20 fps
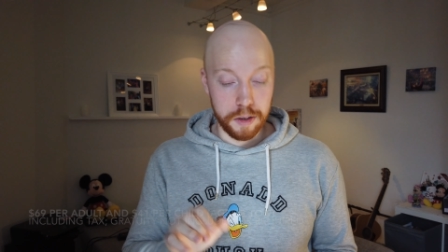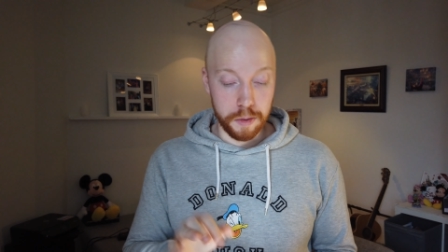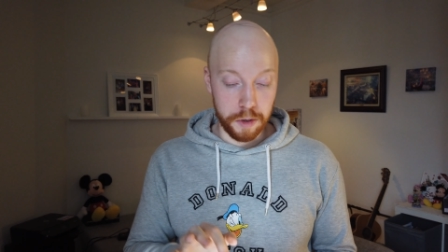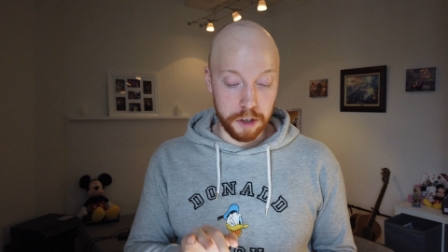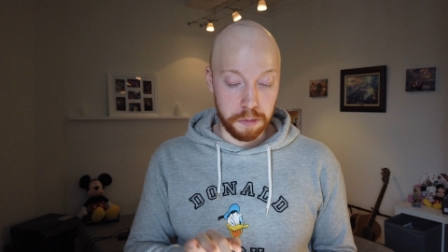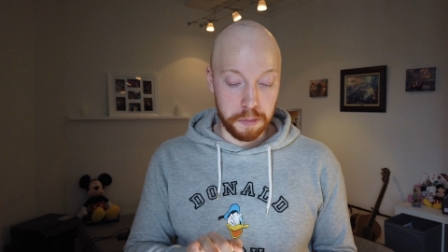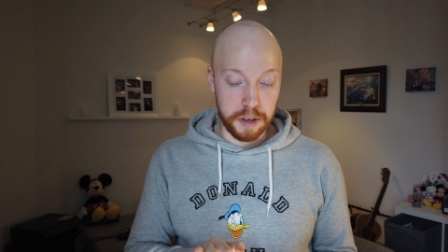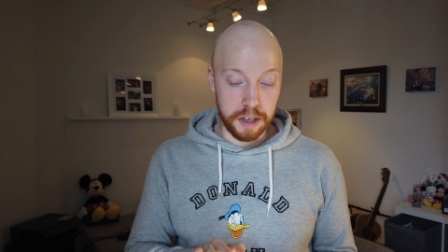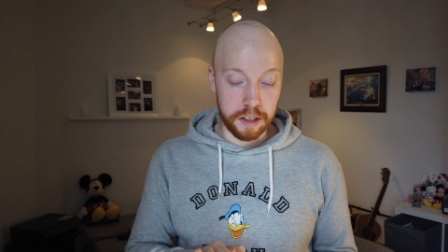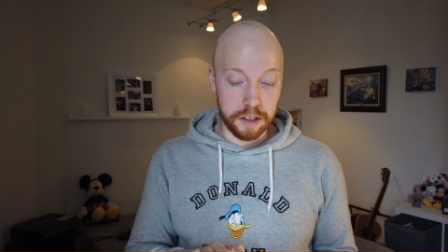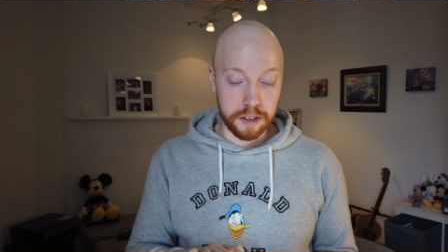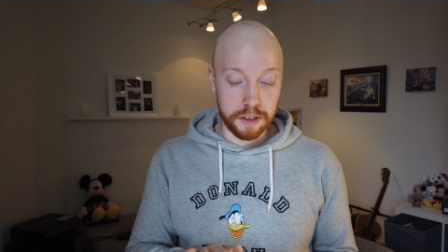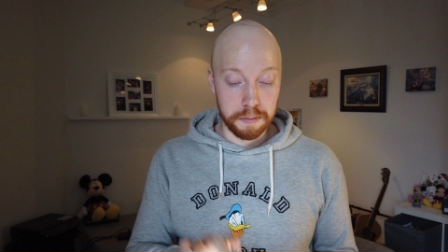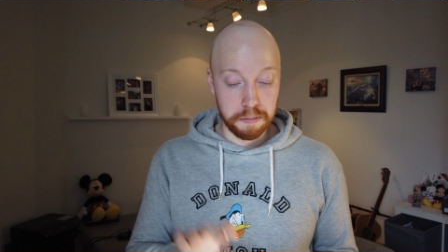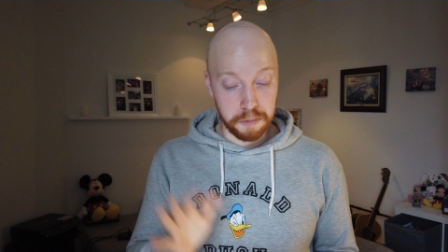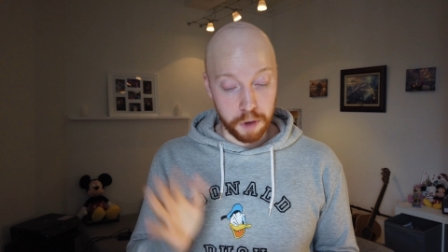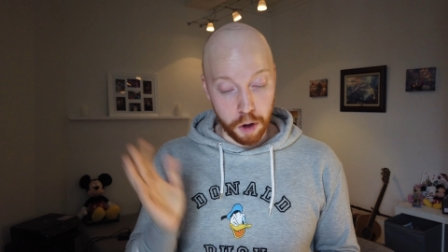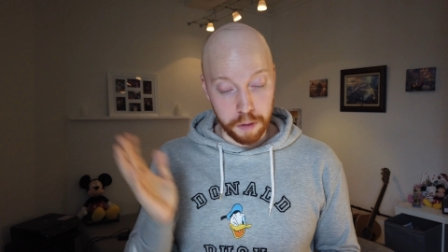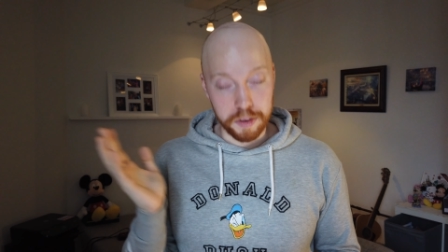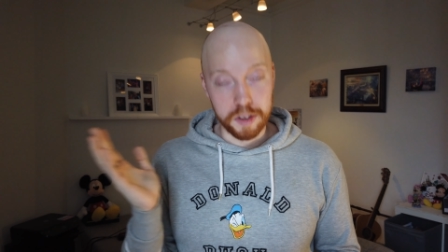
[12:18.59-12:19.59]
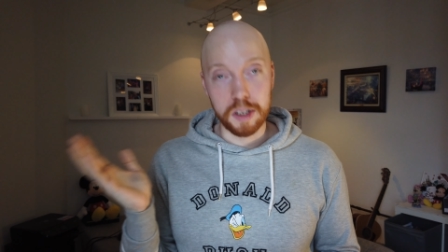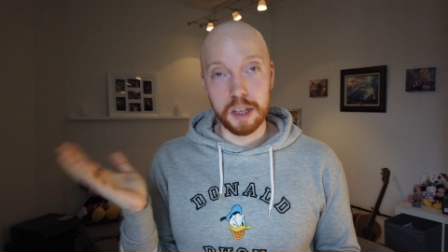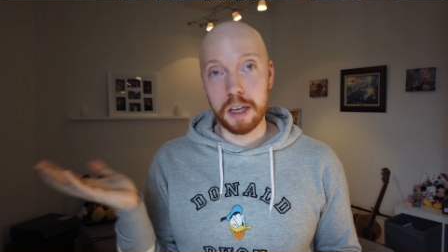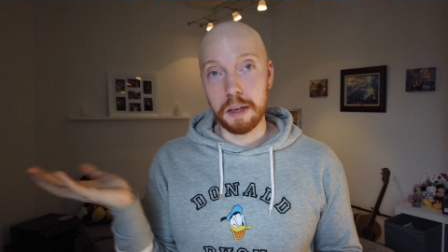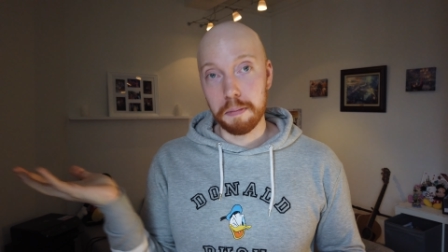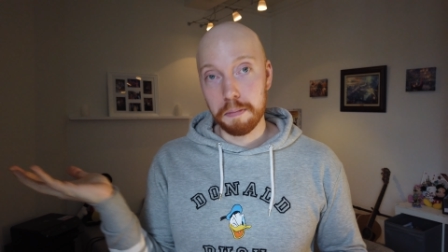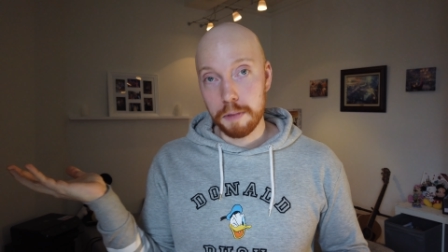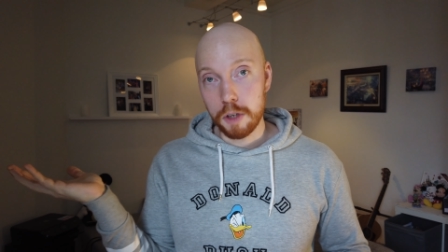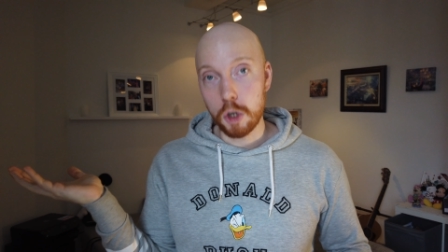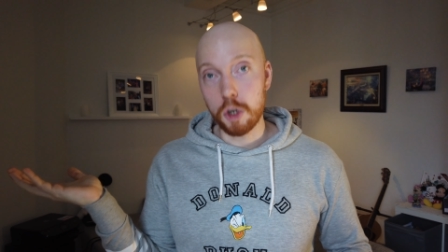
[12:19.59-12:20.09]
which means,
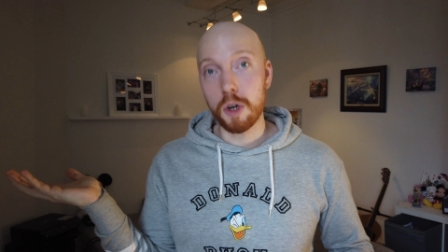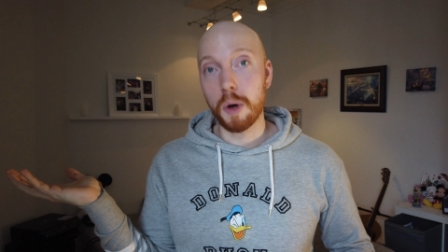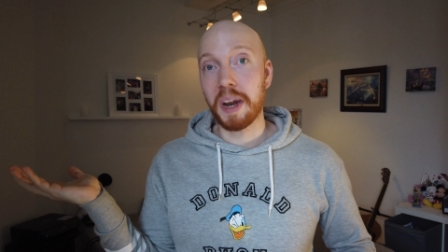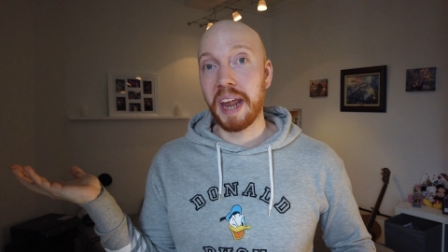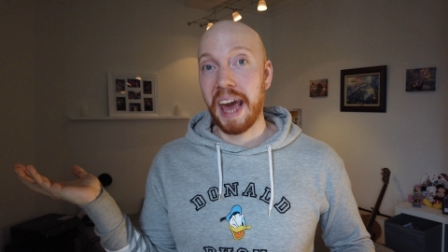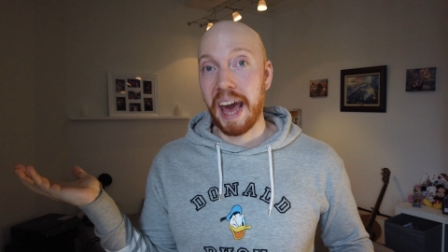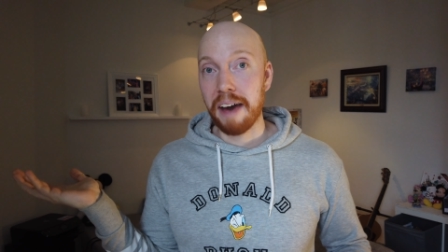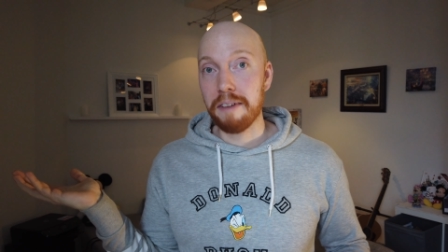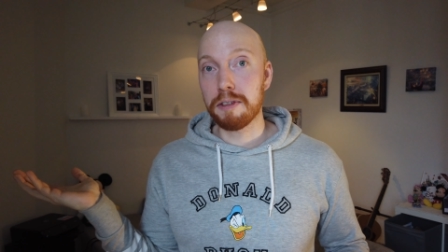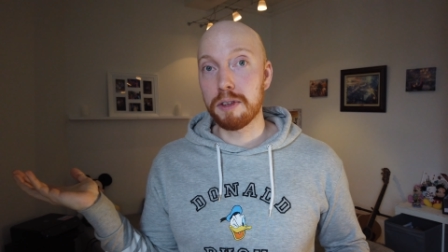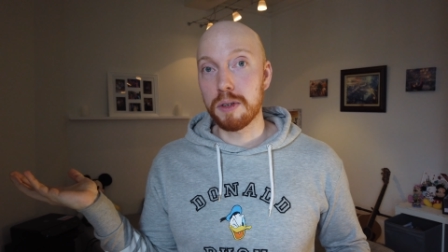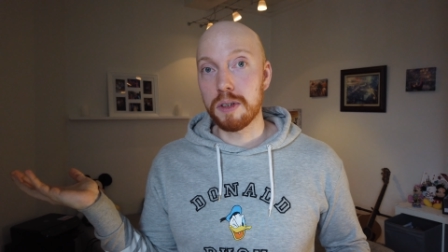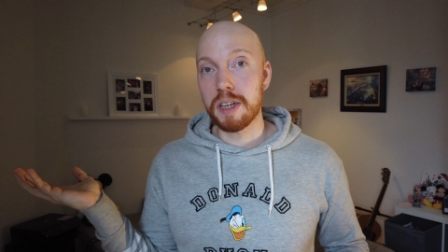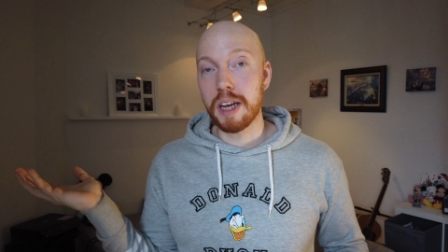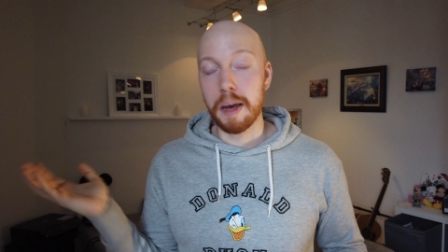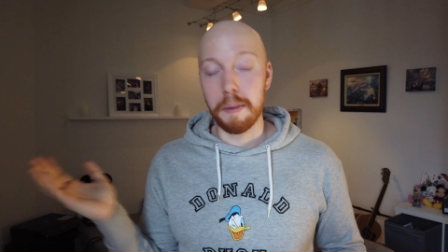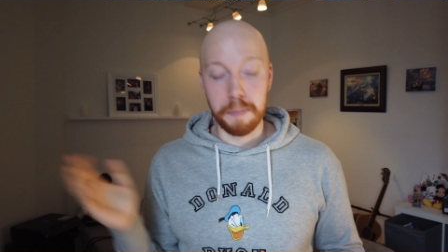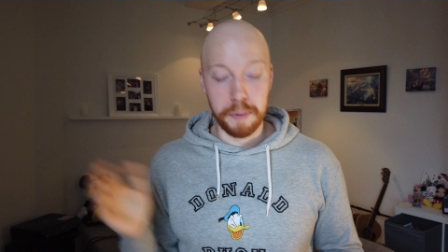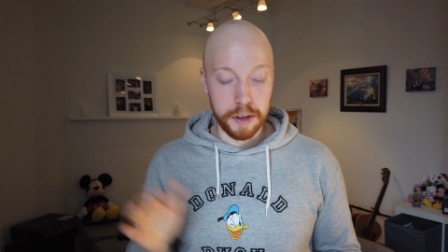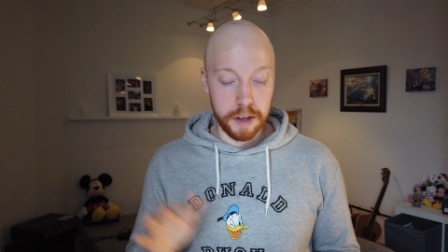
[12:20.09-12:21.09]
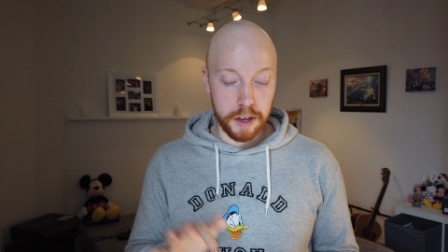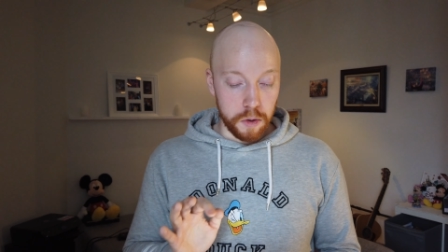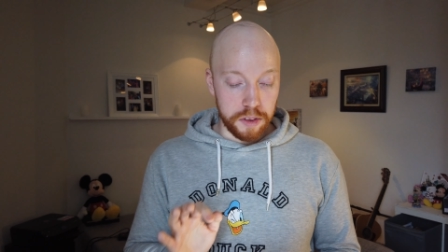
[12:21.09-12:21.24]
obviously, you don't have to tip.